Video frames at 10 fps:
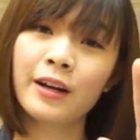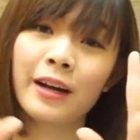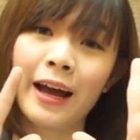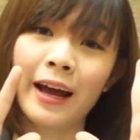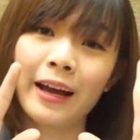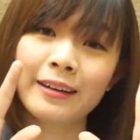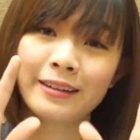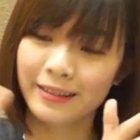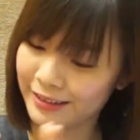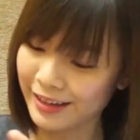9.
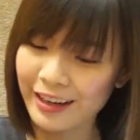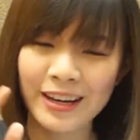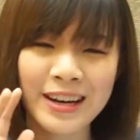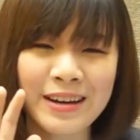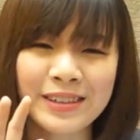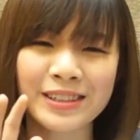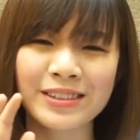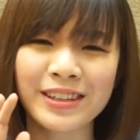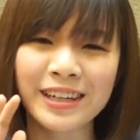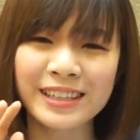I can never
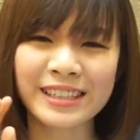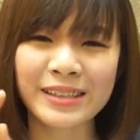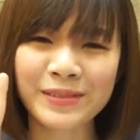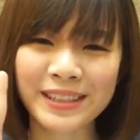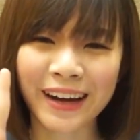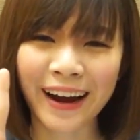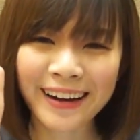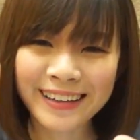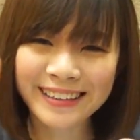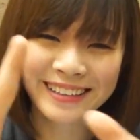do this. Number
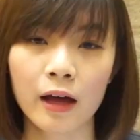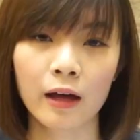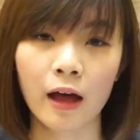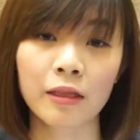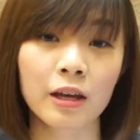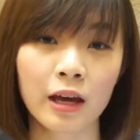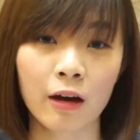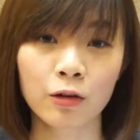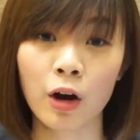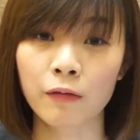9. At the
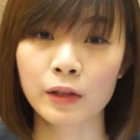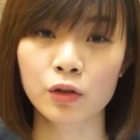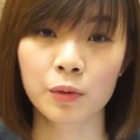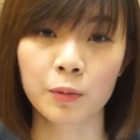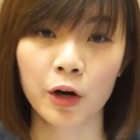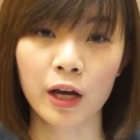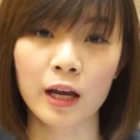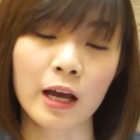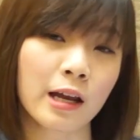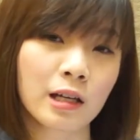counter of a
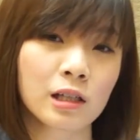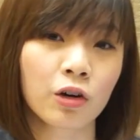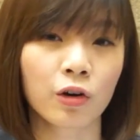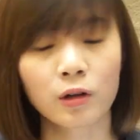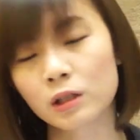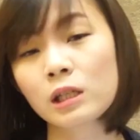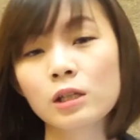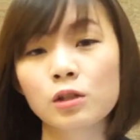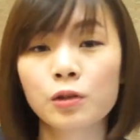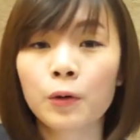supermarket, it is a courtesy
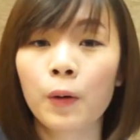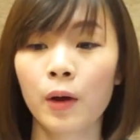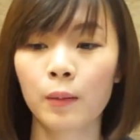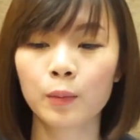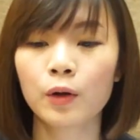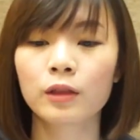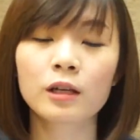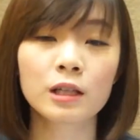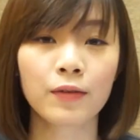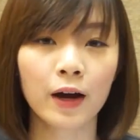to put
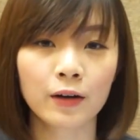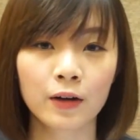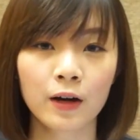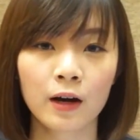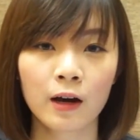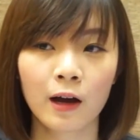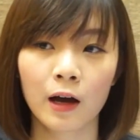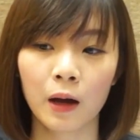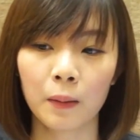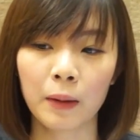the divider
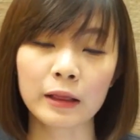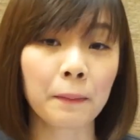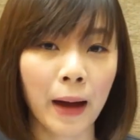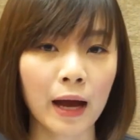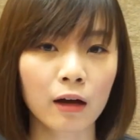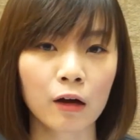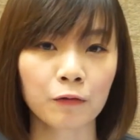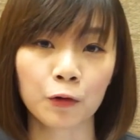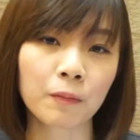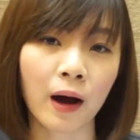at the back
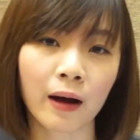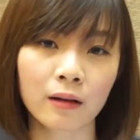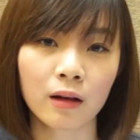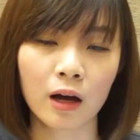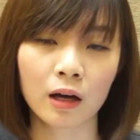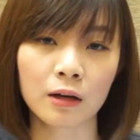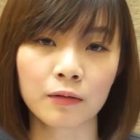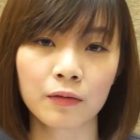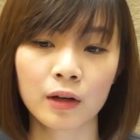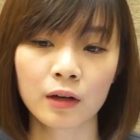of your pile of
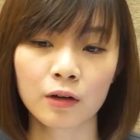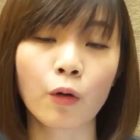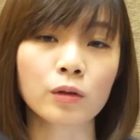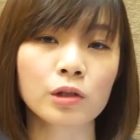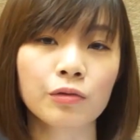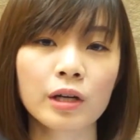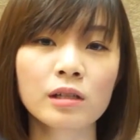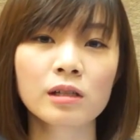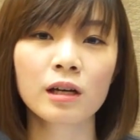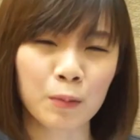
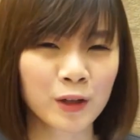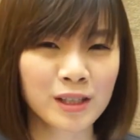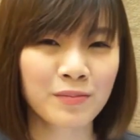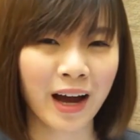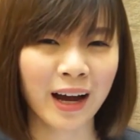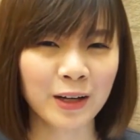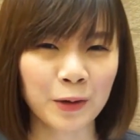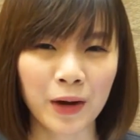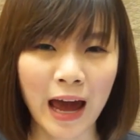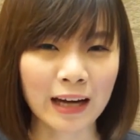groceries. The person behind you
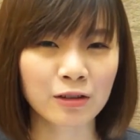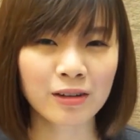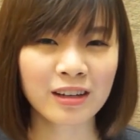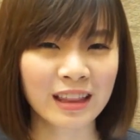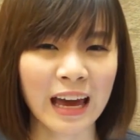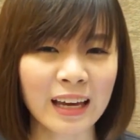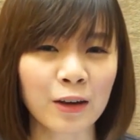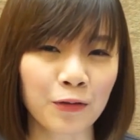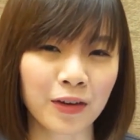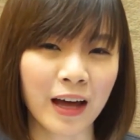would actually thank
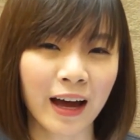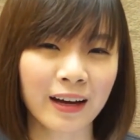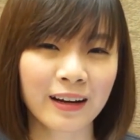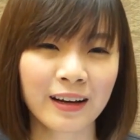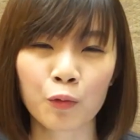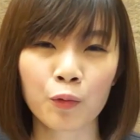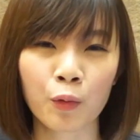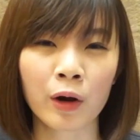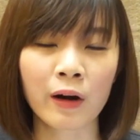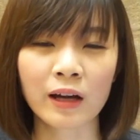you for that.
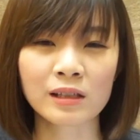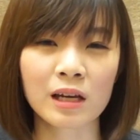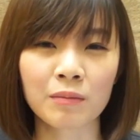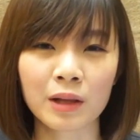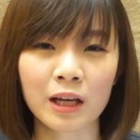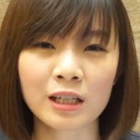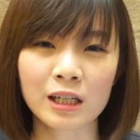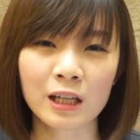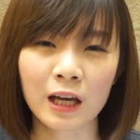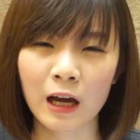Whereas in
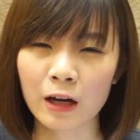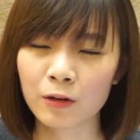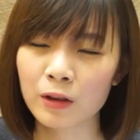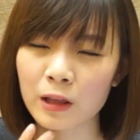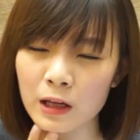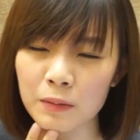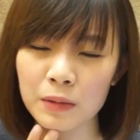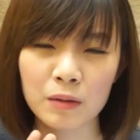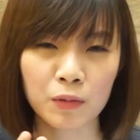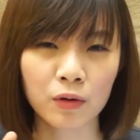Malaysia, I don't think
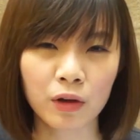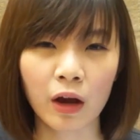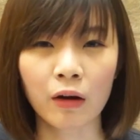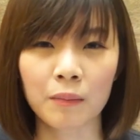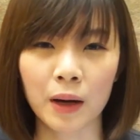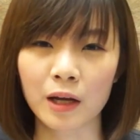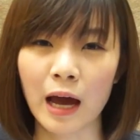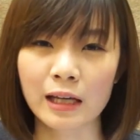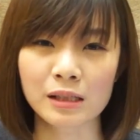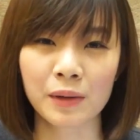people care about it
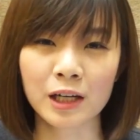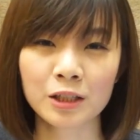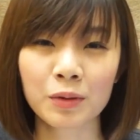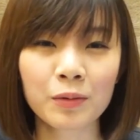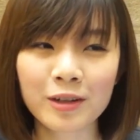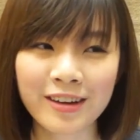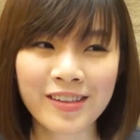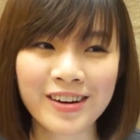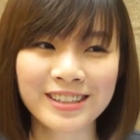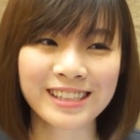as much. We would
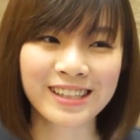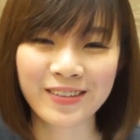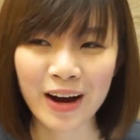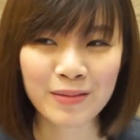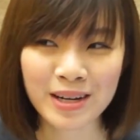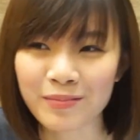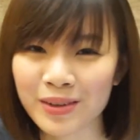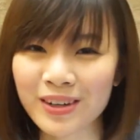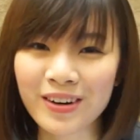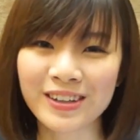either just grab it and
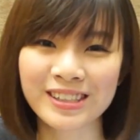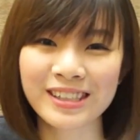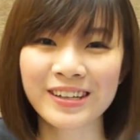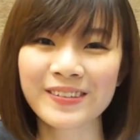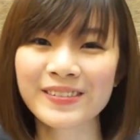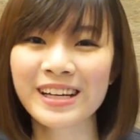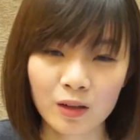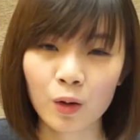put it ourselves,